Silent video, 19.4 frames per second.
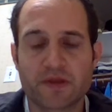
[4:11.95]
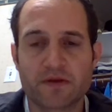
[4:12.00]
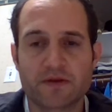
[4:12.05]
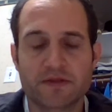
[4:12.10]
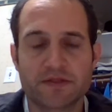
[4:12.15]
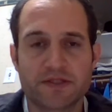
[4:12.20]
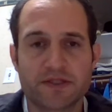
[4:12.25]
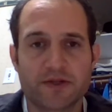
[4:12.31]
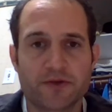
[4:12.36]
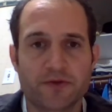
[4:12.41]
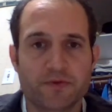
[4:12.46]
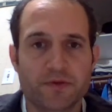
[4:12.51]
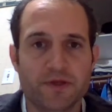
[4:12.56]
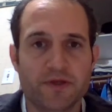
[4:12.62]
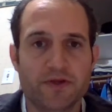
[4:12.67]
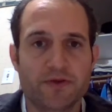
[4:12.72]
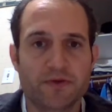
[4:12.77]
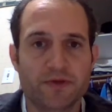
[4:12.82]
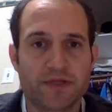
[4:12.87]
So,
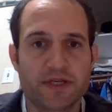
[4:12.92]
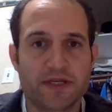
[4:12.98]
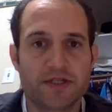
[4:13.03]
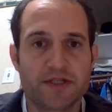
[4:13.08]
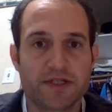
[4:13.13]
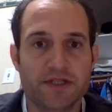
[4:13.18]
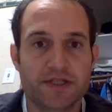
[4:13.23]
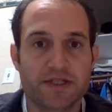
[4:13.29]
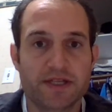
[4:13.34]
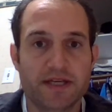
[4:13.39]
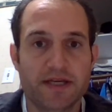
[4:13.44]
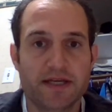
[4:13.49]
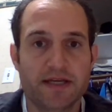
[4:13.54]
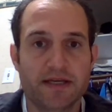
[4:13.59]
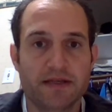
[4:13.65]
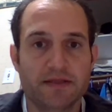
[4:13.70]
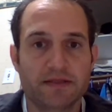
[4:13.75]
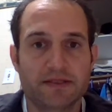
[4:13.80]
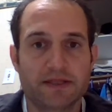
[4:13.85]

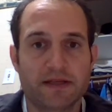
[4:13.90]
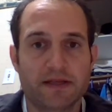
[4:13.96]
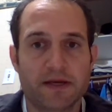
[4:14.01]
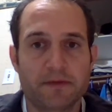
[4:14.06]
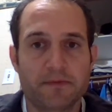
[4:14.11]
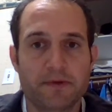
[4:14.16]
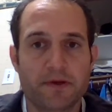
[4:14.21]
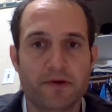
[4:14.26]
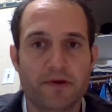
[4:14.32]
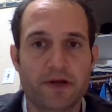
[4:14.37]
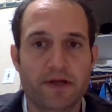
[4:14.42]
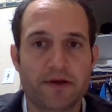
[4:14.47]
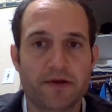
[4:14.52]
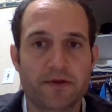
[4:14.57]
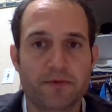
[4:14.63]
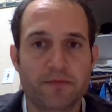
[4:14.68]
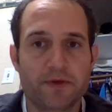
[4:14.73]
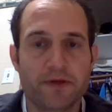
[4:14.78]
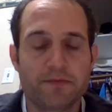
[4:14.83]
they like being around
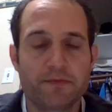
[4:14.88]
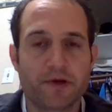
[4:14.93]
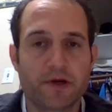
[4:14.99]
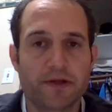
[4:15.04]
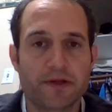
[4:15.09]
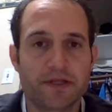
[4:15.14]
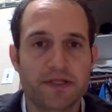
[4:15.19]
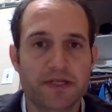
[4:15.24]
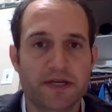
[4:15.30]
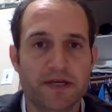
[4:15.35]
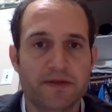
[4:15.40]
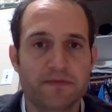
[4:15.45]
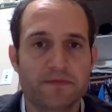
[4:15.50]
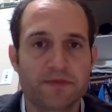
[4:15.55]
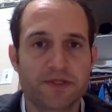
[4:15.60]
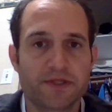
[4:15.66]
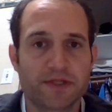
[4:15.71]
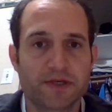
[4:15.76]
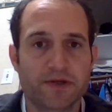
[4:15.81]
other people all the time,
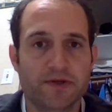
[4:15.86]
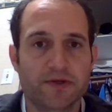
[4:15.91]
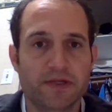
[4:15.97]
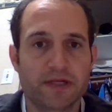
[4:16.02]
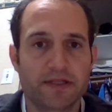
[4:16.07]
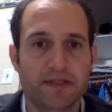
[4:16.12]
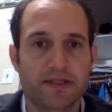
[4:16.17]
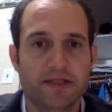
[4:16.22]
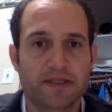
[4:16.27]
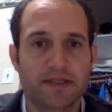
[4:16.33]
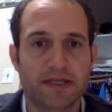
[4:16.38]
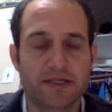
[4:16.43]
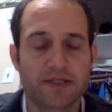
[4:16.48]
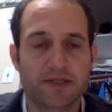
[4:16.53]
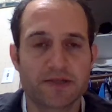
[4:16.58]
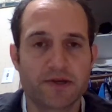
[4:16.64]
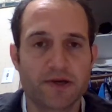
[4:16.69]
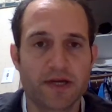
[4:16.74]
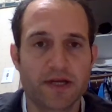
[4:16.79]
so I think
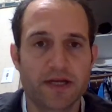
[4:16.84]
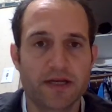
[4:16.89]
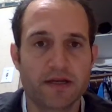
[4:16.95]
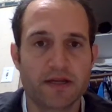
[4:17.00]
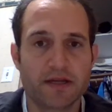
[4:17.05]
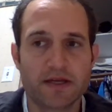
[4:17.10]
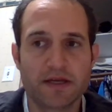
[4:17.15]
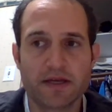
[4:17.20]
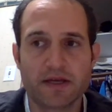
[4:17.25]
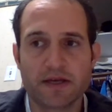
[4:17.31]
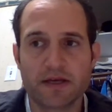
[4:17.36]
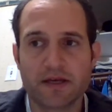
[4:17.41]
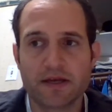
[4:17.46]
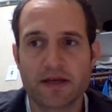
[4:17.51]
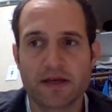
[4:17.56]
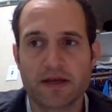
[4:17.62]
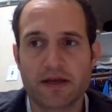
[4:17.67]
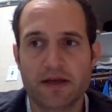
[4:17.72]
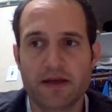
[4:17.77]
that's great.
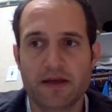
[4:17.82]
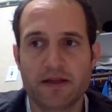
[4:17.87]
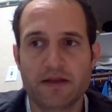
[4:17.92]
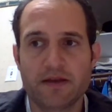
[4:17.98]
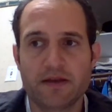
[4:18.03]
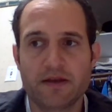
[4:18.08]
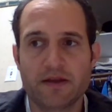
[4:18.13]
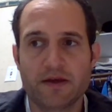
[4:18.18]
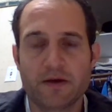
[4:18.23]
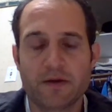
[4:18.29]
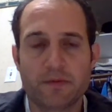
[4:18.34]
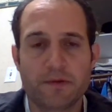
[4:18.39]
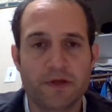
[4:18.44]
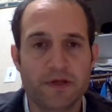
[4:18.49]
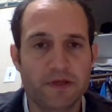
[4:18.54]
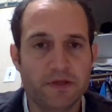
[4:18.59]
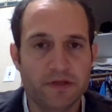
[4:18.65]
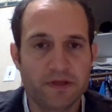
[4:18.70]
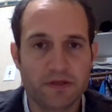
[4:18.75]
And,
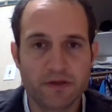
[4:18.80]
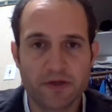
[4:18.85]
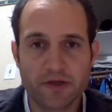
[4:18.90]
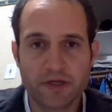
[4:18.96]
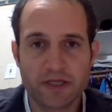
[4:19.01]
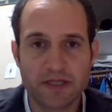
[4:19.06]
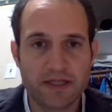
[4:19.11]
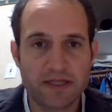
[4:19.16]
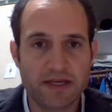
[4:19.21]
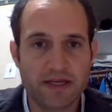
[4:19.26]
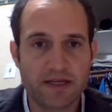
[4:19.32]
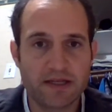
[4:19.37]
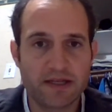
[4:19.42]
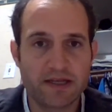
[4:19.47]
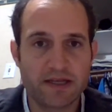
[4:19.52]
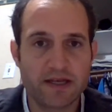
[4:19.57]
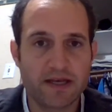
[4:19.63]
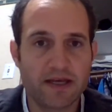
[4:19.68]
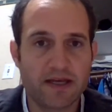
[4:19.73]
but look, at the end of
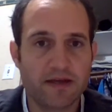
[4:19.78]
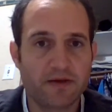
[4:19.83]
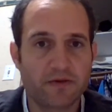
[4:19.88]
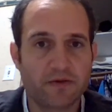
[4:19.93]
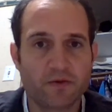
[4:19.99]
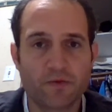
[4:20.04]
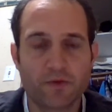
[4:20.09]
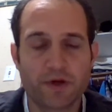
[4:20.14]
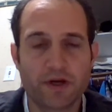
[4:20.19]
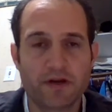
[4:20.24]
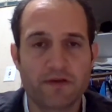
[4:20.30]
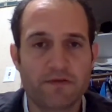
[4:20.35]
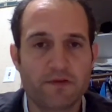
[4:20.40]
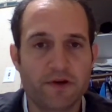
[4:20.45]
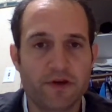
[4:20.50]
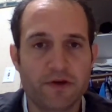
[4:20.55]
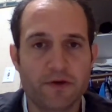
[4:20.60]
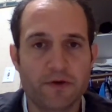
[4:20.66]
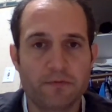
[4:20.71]
the day, whatever
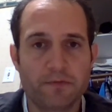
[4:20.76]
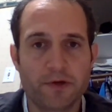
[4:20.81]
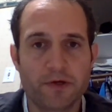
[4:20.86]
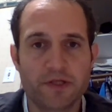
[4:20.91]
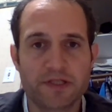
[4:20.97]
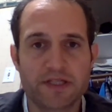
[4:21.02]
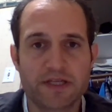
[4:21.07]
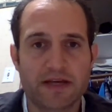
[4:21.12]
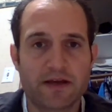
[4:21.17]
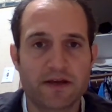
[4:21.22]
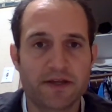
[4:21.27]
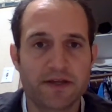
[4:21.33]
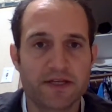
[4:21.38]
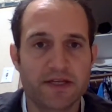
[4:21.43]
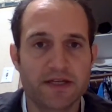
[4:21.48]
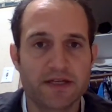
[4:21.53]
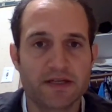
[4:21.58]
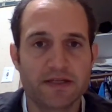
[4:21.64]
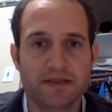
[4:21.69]
your
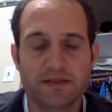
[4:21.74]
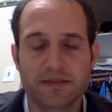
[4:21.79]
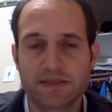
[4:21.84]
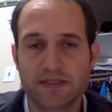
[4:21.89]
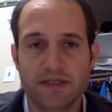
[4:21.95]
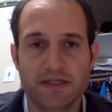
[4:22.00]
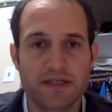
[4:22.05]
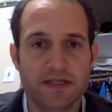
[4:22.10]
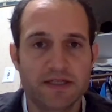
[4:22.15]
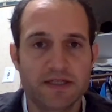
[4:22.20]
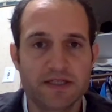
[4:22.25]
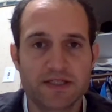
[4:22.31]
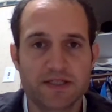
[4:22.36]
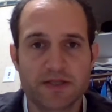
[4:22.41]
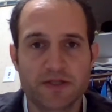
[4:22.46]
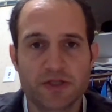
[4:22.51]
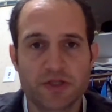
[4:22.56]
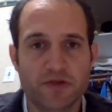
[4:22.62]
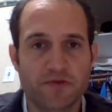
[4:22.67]
personality is,
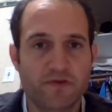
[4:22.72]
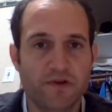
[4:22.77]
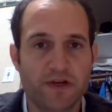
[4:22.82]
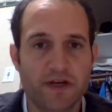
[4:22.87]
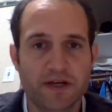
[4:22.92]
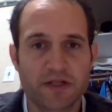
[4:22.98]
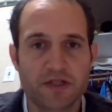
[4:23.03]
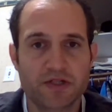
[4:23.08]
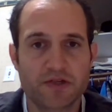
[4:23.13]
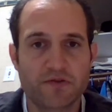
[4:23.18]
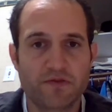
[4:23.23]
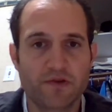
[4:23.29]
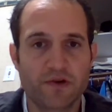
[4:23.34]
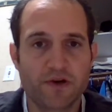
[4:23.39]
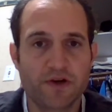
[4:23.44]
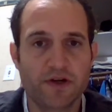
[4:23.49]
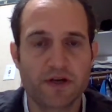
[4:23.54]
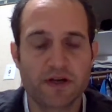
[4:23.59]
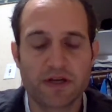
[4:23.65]
introvert,
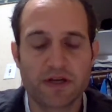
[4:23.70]
extrovert,